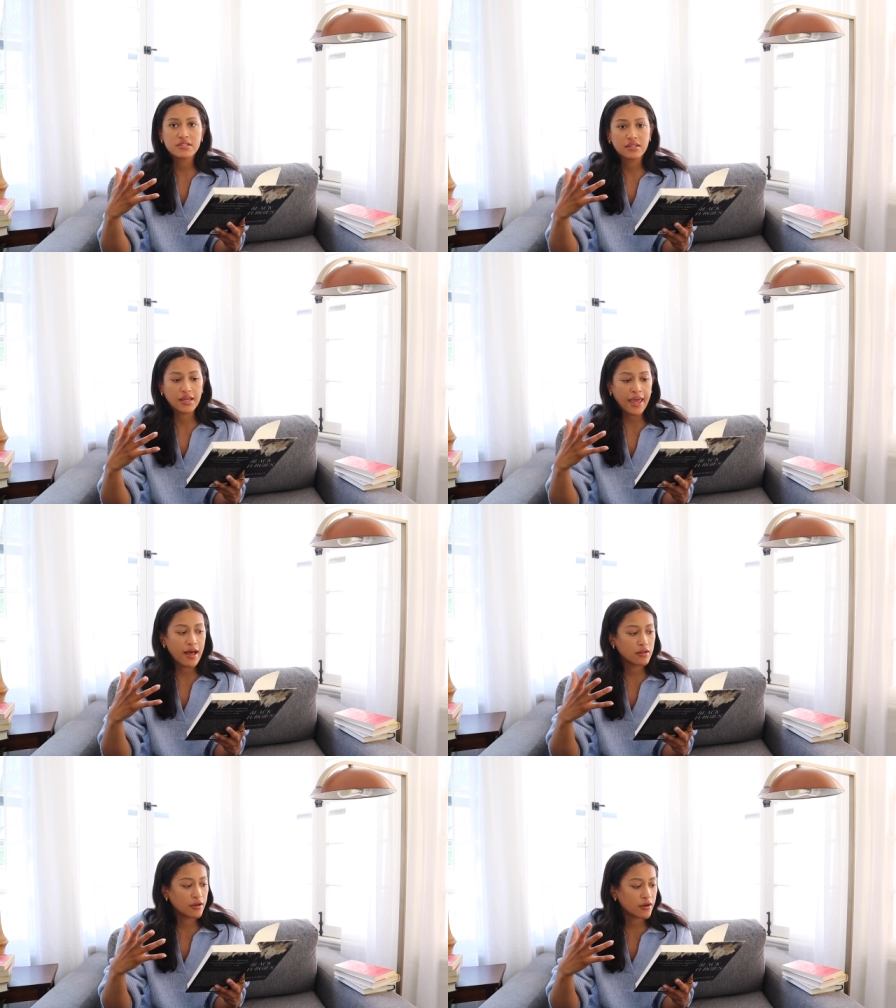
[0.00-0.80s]
on the
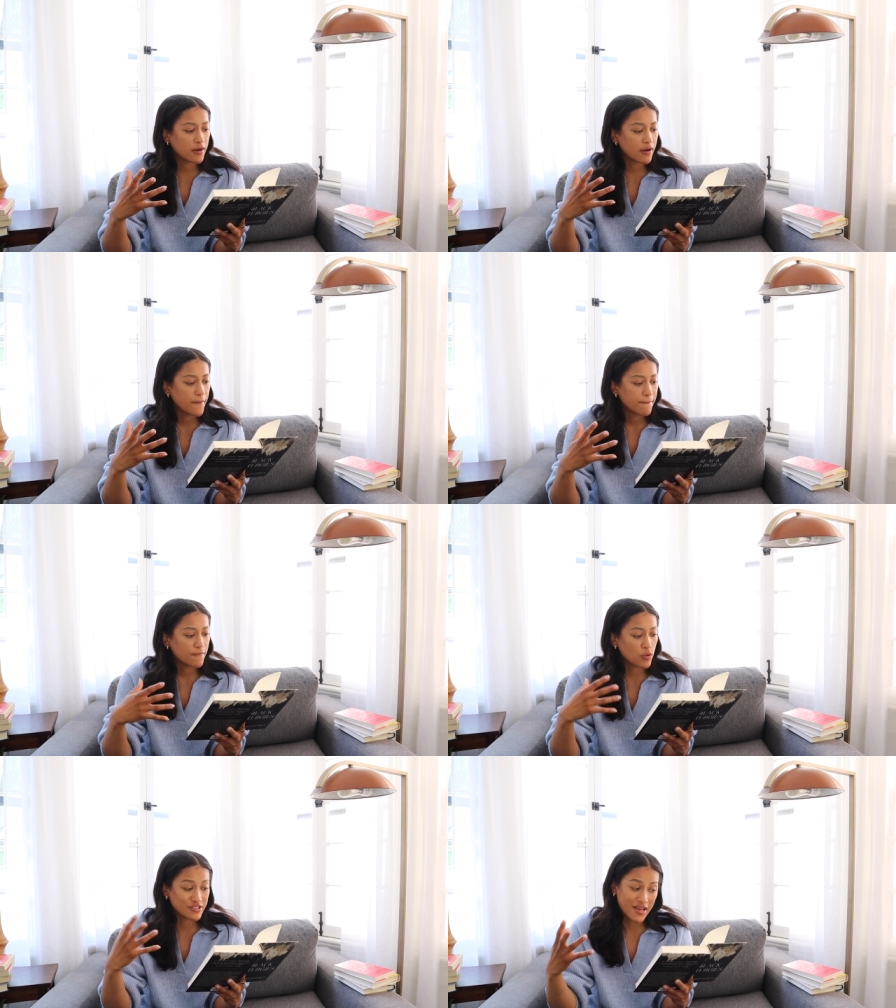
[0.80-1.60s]
calendar
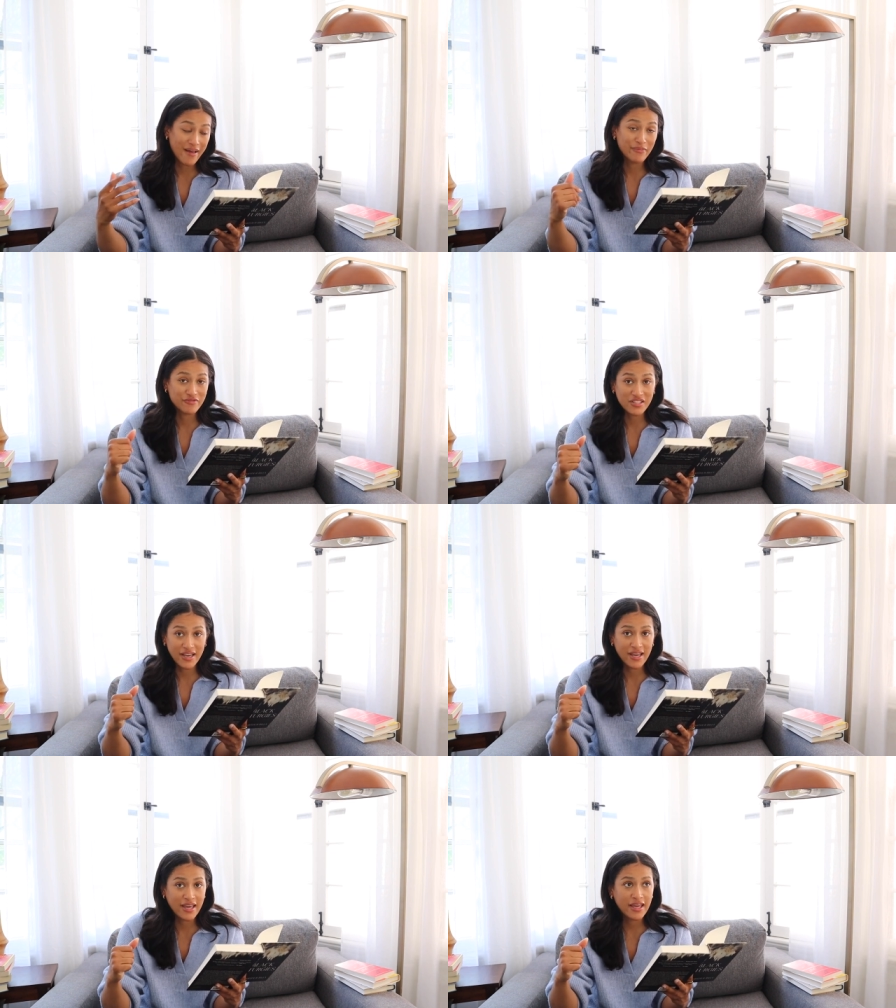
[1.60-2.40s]
or time of
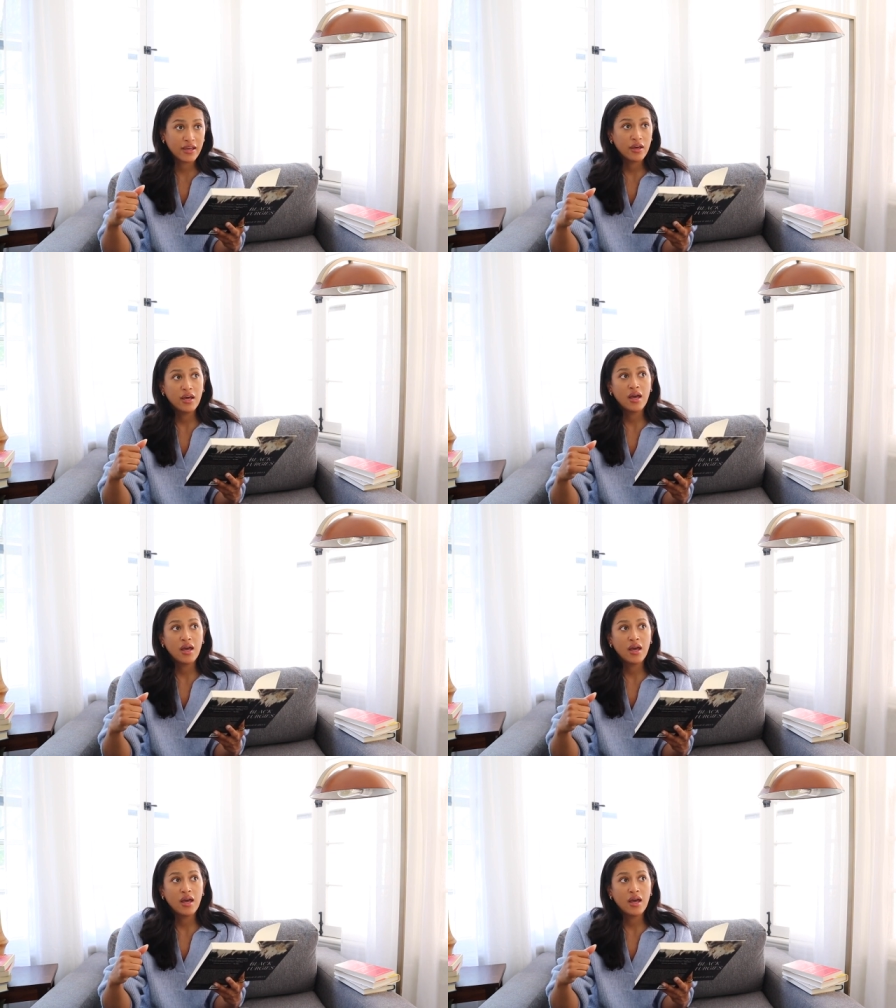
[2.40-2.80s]
day,